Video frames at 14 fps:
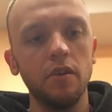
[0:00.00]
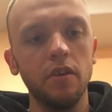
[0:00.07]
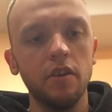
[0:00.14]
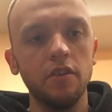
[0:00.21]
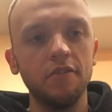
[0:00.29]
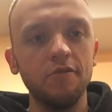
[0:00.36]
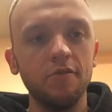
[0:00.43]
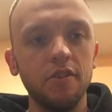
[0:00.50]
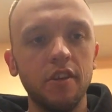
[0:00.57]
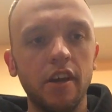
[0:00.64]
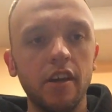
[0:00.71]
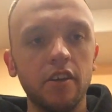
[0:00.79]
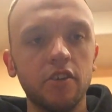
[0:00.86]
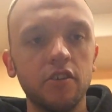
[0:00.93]
because you can
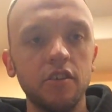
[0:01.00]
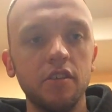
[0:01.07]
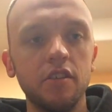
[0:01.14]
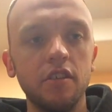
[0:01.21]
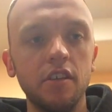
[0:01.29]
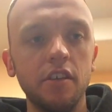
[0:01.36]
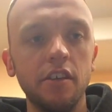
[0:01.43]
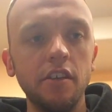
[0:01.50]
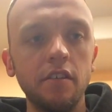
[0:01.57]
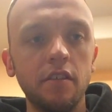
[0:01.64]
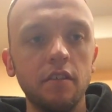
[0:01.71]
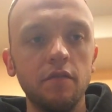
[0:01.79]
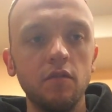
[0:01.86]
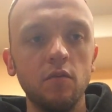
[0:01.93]
actually see,
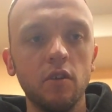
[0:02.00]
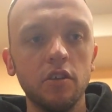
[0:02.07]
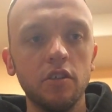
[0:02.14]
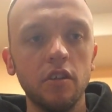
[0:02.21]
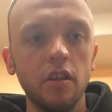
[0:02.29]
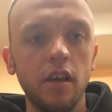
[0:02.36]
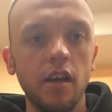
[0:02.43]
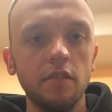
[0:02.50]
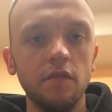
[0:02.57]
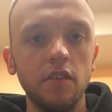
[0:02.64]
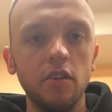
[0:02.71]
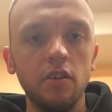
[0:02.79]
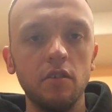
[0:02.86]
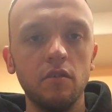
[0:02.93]
if you watch the last
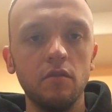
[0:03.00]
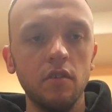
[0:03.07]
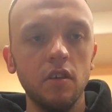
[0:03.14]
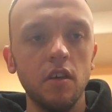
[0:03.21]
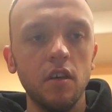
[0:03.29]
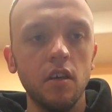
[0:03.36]
video,